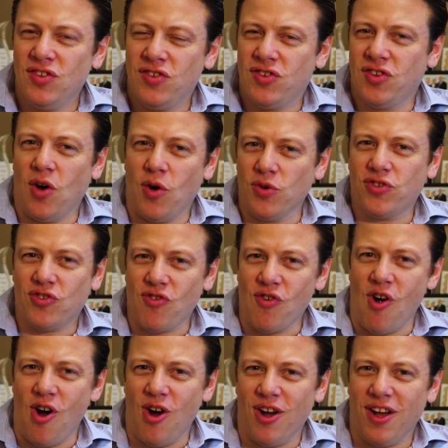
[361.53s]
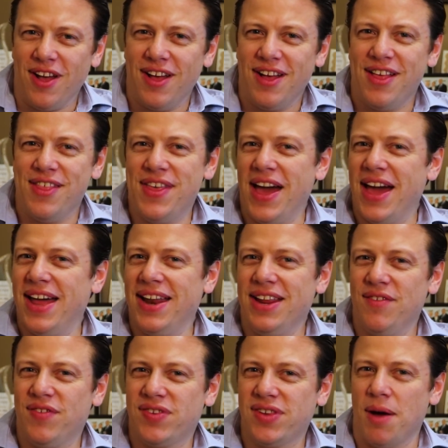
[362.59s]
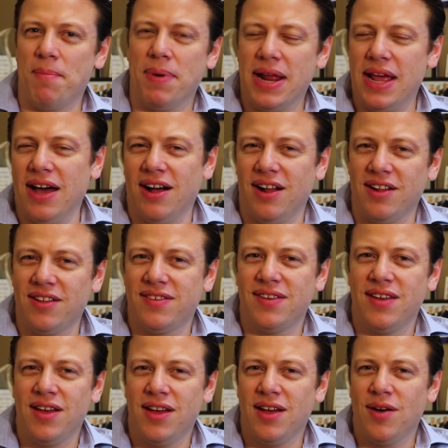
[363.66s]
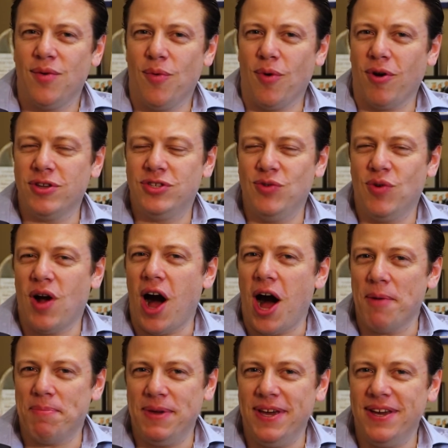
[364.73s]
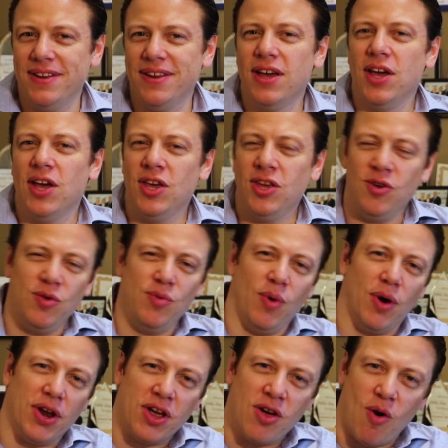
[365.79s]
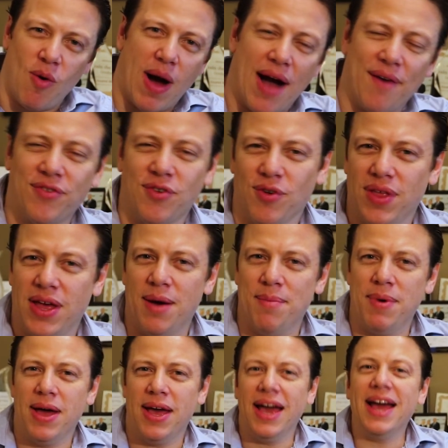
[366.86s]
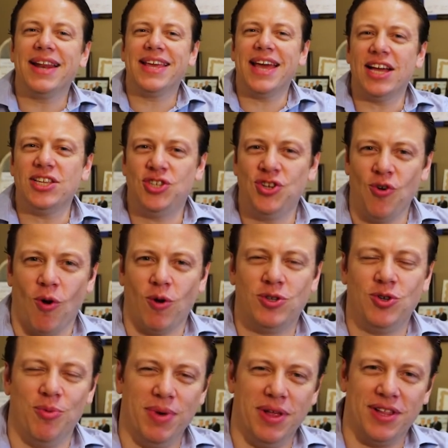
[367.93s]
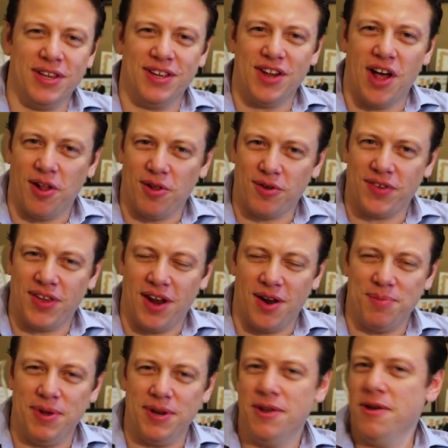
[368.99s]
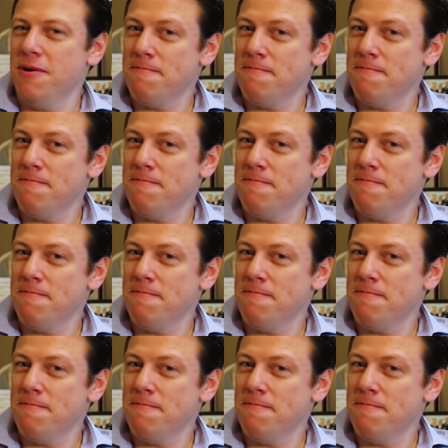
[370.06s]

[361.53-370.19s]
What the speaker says: so strong that if somebody else were to copy it, you'd want to go after them and get your $2 million settlement.